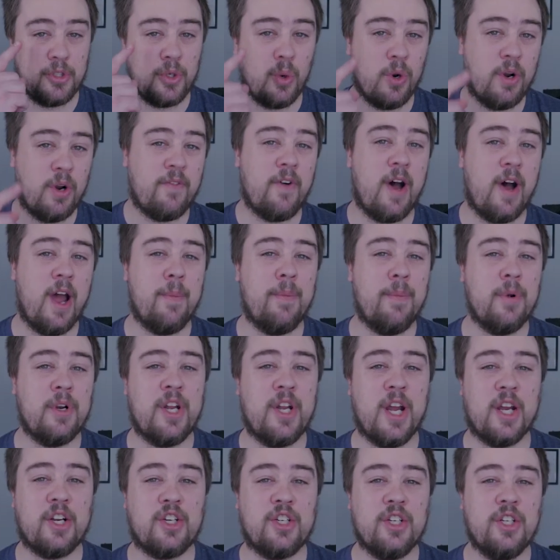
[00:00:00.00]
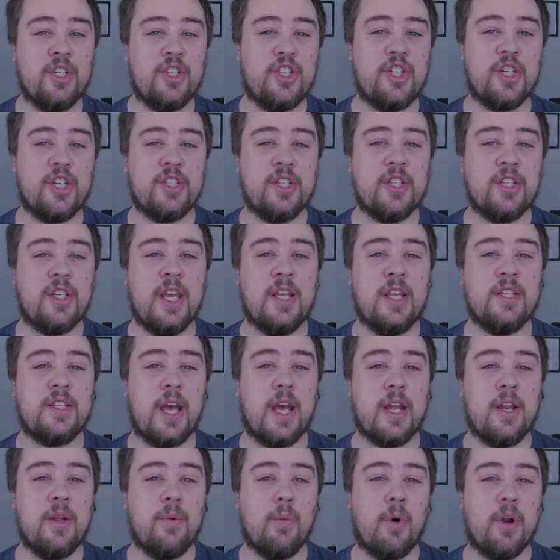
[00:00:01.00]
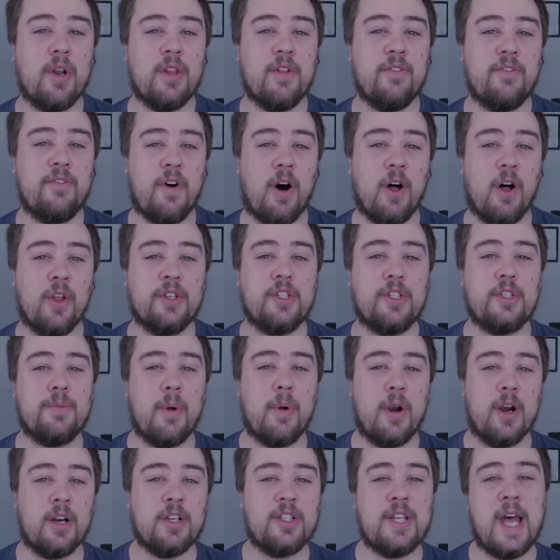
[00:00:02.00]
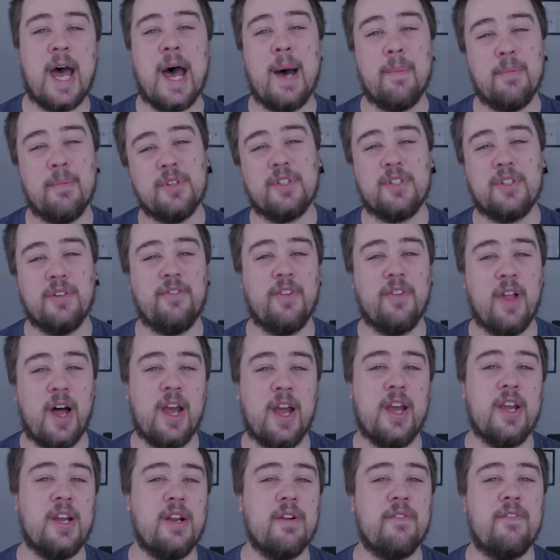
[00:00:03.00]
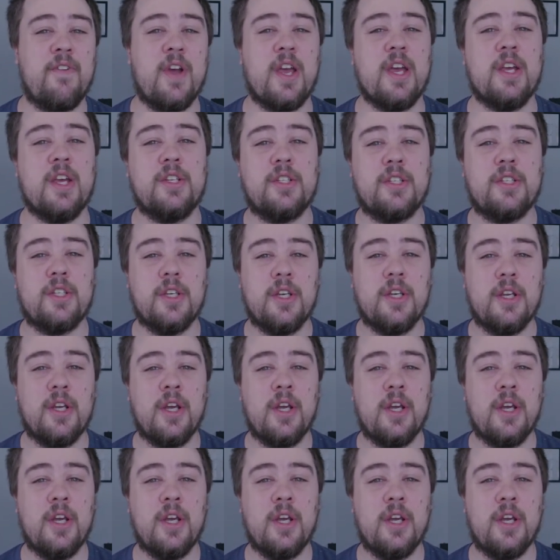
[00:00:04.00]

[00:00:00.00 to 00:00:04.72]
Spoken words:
sort of eye protection just in case any one of the falling sparks happens to fly at your face.